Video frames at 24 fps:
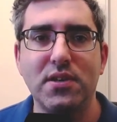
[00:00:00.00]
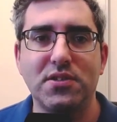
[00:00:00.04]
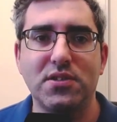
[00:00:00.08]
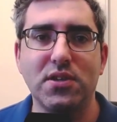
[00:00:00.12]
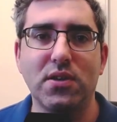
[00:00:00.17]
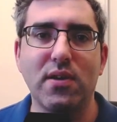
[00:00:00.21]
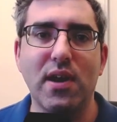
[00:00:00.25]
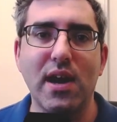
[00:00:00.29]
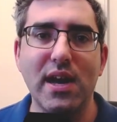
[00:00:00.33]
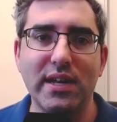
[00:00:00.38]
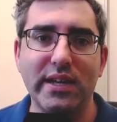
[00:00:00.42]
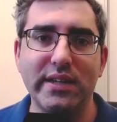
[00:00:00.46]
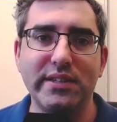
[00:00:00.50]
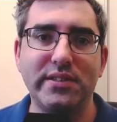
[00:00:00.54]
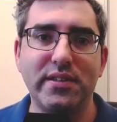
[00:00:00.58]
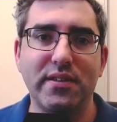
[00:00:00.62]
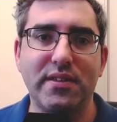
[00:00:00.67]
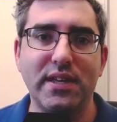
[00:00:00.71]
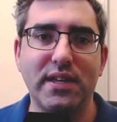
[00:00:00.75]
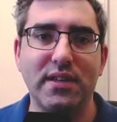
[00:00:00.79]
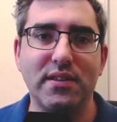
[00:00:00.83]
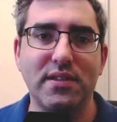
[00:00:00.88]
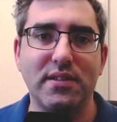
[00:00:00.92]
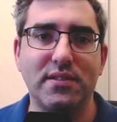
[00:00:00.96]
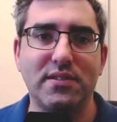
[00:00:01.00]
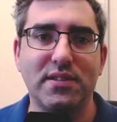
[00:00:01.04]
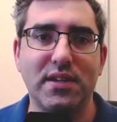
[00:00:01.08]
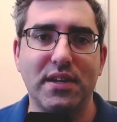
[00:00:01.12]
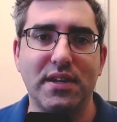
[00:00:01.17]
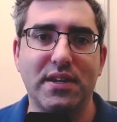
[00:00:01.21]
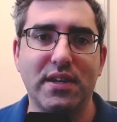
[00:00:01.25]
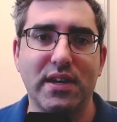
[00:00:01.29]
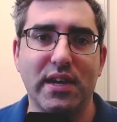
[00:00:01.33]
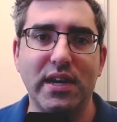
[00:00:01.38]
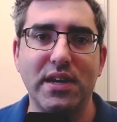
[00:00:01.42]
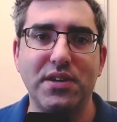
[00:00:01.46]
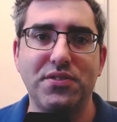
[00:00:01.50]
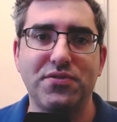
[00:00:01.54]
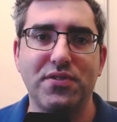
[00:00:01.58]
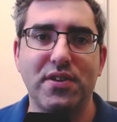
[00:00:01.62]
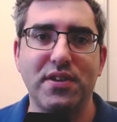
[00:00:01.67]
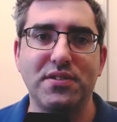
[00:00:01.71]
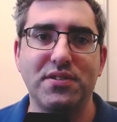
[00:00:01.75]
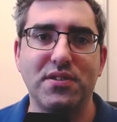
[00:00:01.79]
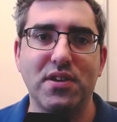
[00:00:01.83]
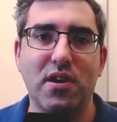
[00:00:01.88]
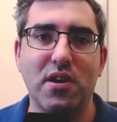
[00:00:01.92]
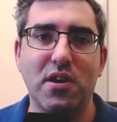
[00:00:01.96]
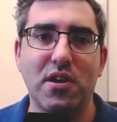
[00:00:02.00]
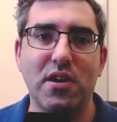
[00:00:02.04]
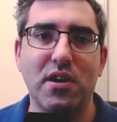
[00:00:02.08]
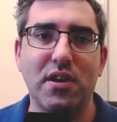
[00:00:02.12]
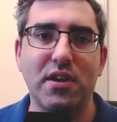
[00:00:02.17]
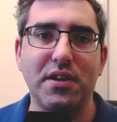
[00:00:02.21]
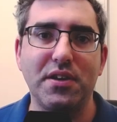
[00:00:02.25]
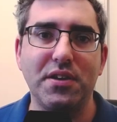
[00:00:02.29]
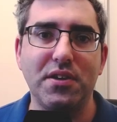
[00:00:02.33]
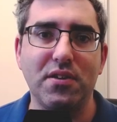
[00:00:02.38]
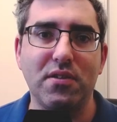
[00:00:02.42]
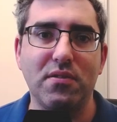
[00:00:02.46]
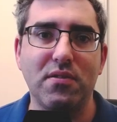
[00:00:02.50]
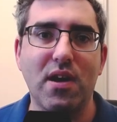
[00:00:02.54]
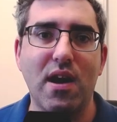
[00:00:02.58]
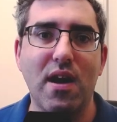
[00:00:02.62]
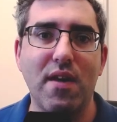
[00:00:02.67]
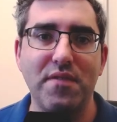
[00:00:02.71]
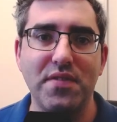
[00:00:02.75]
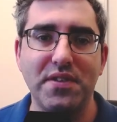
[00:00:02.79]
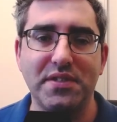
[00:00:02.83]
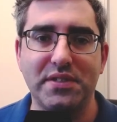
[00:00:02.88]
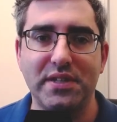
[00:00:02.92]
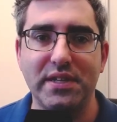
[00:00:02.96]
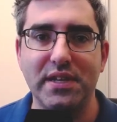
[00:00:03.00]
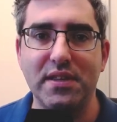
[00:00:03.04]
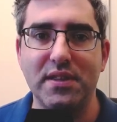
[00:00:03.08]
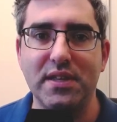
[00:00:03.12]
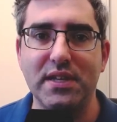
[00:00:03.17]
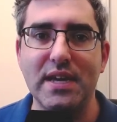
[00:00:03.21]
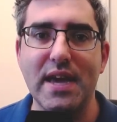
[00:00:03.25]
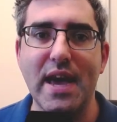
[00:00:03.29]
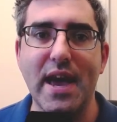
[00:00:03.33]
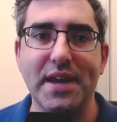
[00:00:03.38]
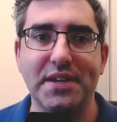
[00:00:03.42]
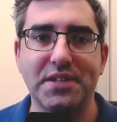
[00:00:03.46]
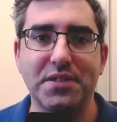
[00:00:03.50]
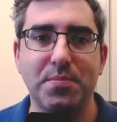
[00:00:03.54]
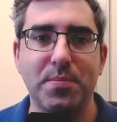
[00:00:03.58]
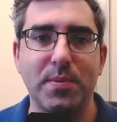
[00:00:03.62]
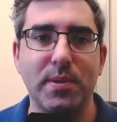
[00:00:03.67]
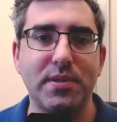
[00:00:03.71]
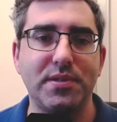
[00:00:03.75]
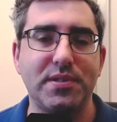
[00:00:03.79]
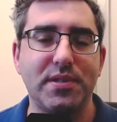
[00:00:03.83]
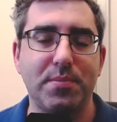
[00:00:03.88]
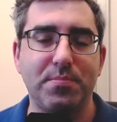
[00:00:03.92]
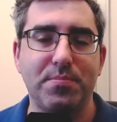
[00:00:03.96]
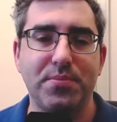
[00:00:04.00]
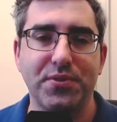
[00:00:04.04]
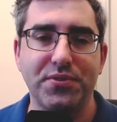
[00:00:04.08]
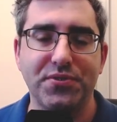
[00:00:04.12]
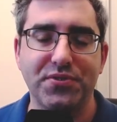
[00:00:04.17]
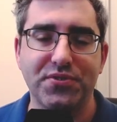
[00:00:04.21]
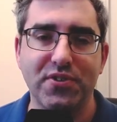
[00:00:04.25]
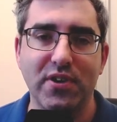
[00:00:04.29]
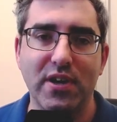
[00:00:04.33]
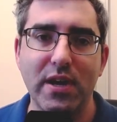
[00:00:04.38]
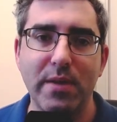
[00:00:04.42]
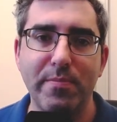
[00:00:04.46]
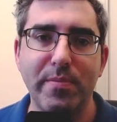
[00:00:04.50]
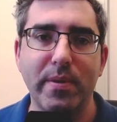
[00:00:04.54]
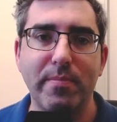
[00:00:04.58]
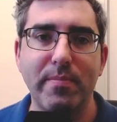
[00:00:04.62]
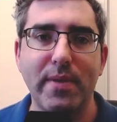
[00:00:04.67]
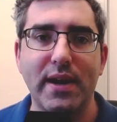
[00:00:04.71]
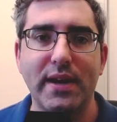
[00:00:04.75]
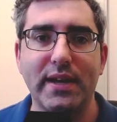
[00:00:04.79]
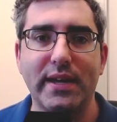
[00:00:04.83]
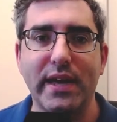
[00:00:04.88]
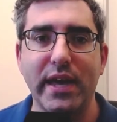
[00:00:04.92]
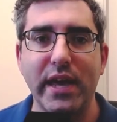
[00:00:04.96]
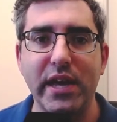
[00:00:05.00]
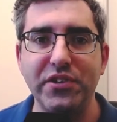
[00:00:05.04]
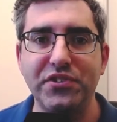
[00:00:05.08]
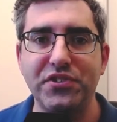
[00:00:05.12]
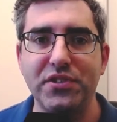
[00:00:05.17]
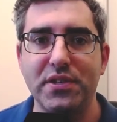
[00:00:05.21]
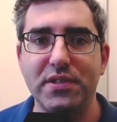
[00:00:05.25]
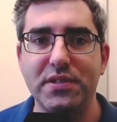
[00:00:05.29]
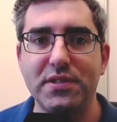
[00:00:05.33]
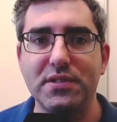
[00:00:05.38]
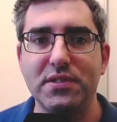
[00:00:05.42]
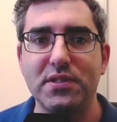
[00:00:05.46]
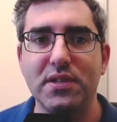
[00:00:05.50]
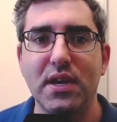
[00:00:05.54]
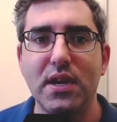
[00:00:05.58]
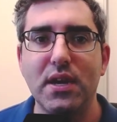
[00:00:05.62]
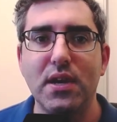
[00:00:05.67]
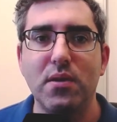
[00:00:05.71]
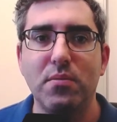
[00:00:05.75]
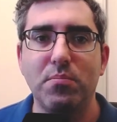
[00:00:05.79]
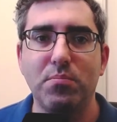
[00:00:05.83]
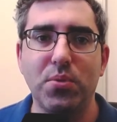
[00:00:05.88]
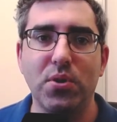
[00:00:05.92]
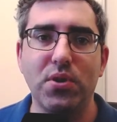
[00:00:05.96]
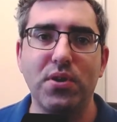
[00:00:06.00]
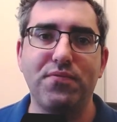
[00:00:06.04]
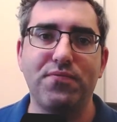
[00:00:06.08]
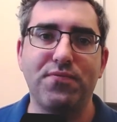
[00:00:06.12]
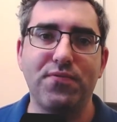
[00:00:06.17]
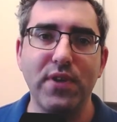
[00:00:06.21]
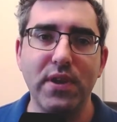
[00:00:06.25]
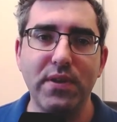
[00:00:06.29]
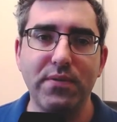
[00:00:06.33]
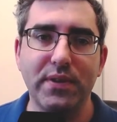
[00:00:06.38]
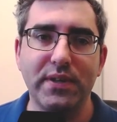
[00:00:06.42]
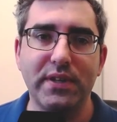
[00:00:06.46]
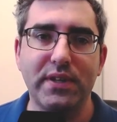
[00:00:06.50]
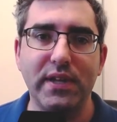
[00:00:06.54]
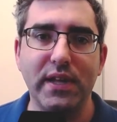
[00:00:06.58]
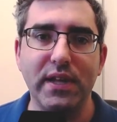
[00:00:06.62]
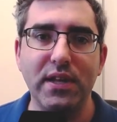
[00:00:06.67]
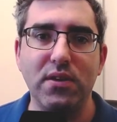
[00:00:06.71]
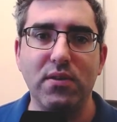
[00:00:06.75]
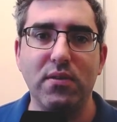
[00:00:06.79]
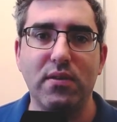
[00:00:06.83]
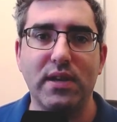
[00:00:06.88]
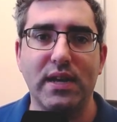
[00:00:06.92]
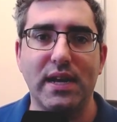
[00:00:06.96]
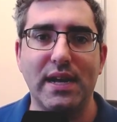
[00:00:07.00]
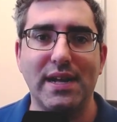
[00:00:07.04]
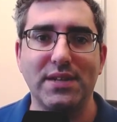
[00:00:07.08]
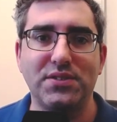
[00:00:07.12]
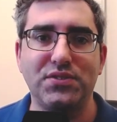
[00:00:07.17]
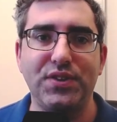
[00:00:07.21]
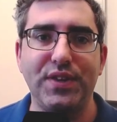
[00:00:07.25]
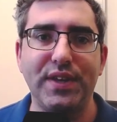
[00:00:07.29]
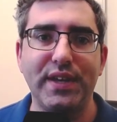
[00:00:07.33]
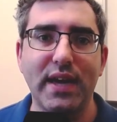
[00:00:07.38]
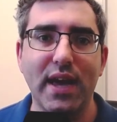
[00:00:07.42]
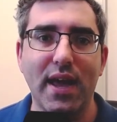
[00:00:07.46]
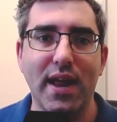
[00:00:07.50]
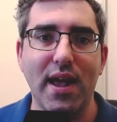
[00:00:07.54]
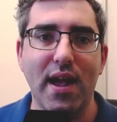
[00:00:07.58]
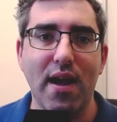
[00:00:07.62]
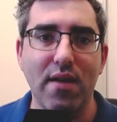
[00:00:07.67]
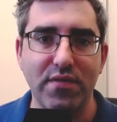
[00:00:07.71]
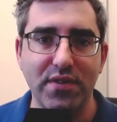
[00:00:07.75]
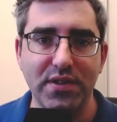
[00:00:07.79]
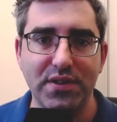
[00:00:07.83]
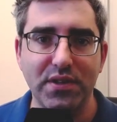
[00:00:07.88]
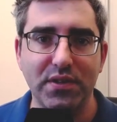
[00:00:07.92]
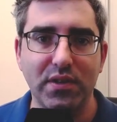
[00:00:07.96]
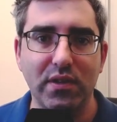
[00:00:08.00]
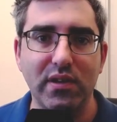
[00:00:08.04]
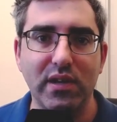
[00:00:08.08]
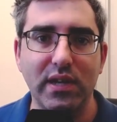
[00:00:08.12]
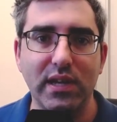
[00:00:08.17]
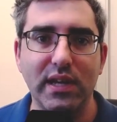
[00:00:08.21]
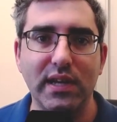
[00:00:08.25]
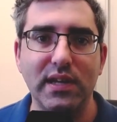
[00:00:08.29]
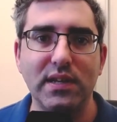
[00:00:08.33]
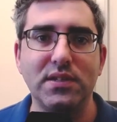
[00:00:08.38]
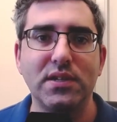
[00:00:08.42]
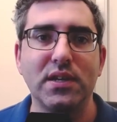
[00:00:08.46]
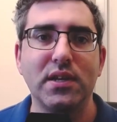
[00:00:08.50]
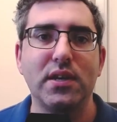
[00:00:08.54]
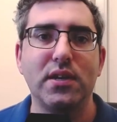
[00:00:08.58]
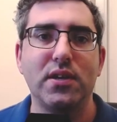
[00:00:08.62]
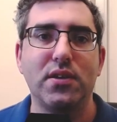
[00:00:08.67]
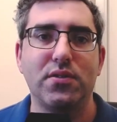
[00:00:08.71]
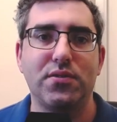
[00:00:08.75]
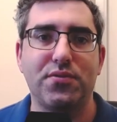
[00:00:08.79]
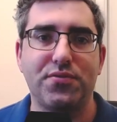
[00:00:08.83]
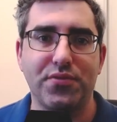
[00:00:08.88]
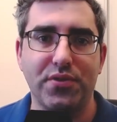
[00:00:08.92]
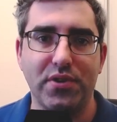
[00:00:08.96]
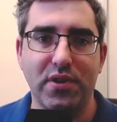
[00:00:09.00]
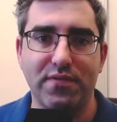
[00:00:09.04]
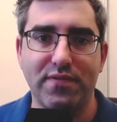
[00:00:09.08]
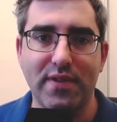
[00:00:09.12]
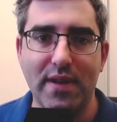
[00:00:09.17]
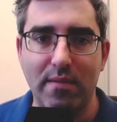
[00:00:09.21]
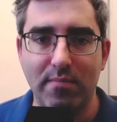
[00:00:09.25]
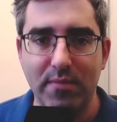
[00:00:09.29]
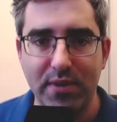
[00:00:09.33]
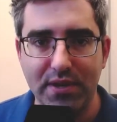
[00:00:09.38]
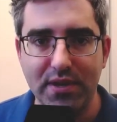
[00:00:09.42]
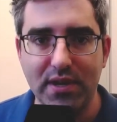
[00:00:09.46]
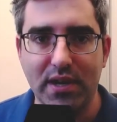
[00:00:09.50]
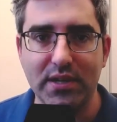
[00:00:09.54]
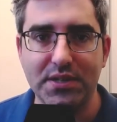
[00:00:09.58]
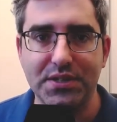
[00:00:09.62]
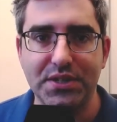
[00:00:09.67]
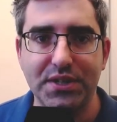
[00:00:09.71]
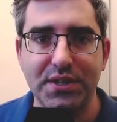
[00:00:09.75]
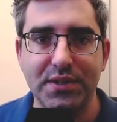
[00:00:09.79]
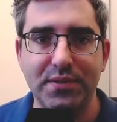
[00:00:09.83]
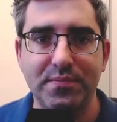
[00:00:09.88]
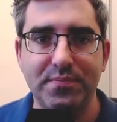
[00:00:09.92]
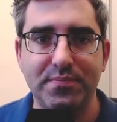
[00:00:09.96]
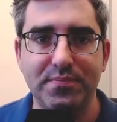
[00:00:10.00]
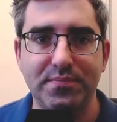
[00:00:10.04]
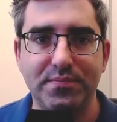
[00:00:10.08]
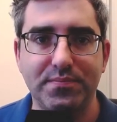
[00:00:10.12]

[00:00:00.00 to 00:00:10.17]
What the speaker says: So I like to think that psychiatrists are, you know, obviously the experts in prescribing medications, but frequently you can actually get everything you need through your family doctor.